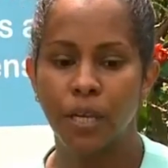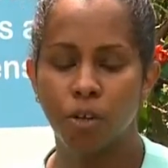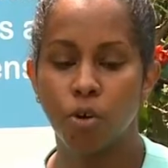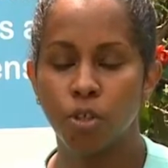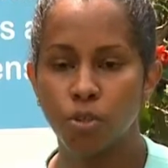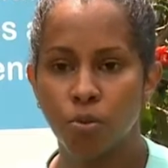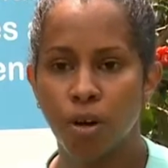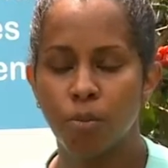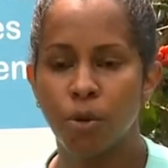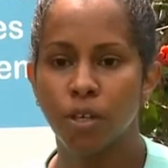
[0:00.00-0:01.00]
Core to
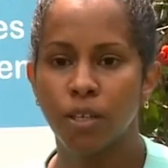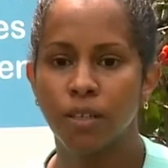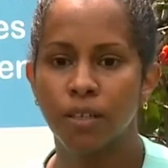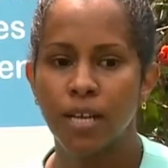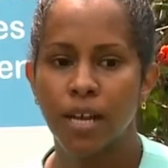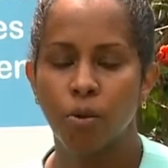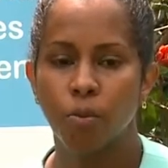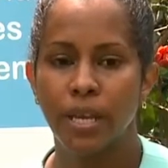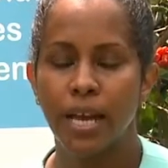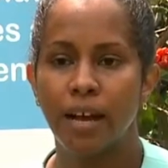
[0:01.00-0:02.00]
our model,
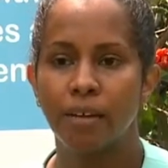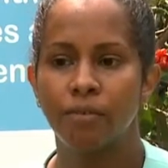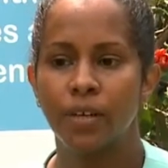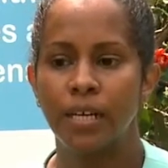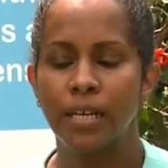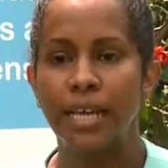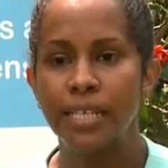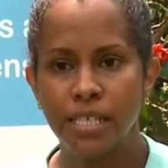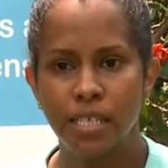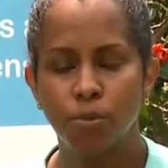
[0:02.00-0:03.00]
we have an
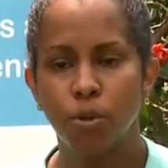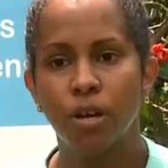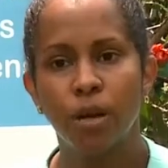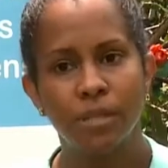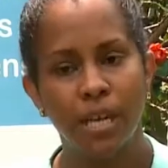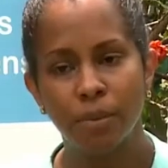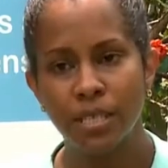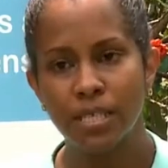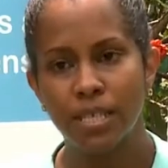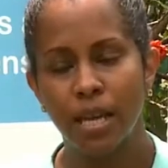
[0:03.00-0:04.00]
NCD program,
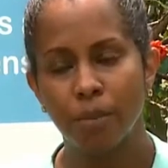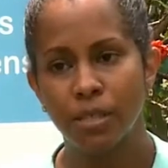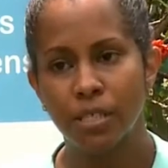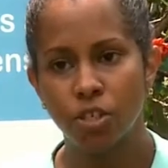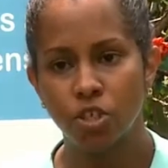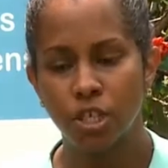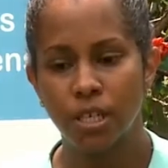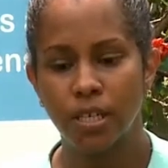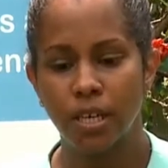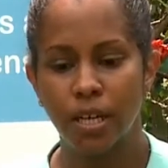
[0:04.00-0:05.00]
diabetes and hypertension,